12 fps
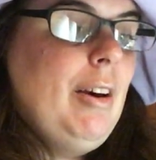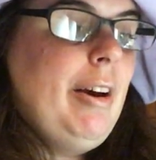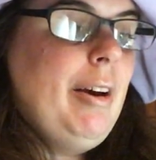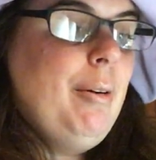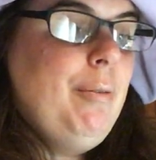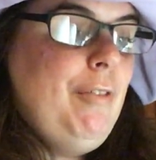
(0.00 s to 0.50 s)

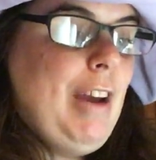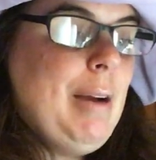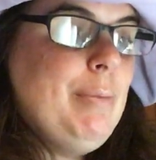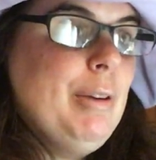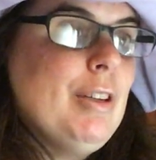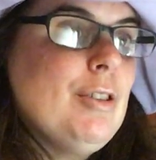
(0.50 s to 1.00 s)
uh,
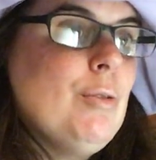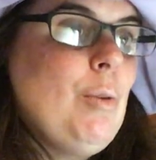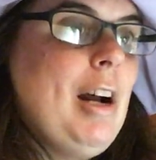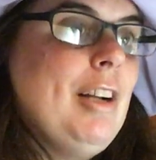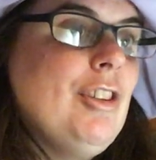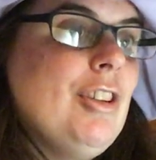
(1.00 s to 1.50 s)
fabric
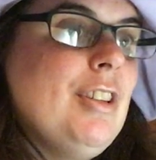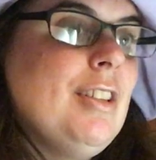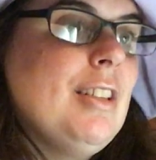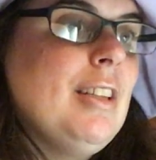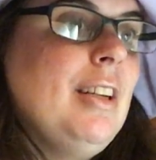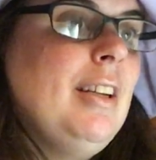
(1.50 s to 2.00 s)

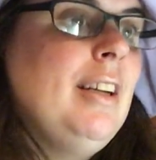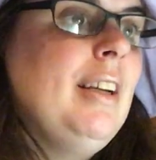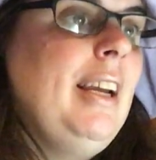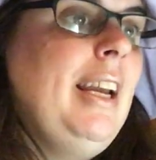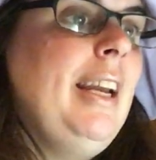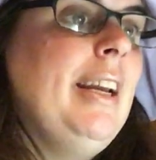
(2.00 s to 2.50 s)
swatches,
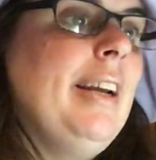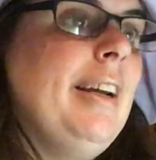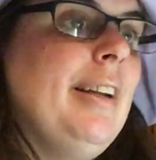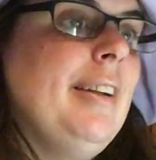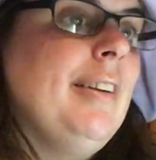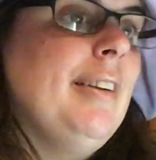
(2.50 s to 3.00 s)

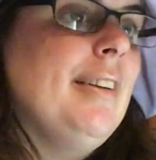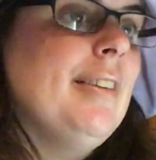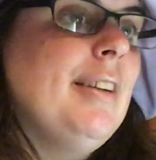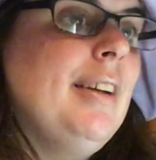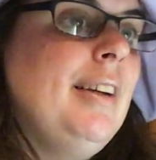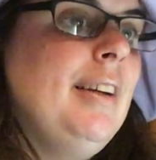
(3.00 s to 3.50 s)

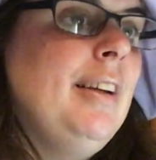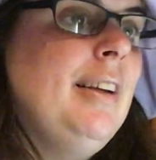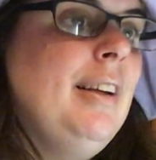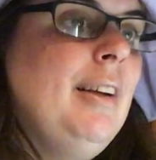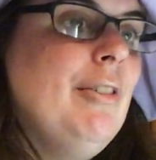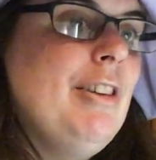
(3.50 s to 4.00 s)
and
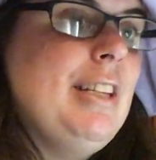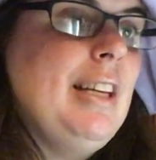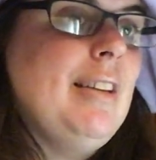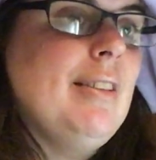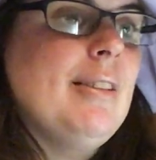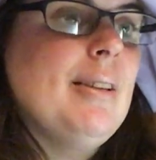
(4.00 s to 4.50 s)

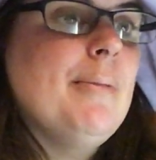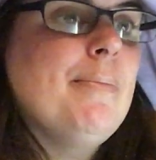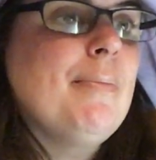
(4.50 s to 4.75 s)
receipts.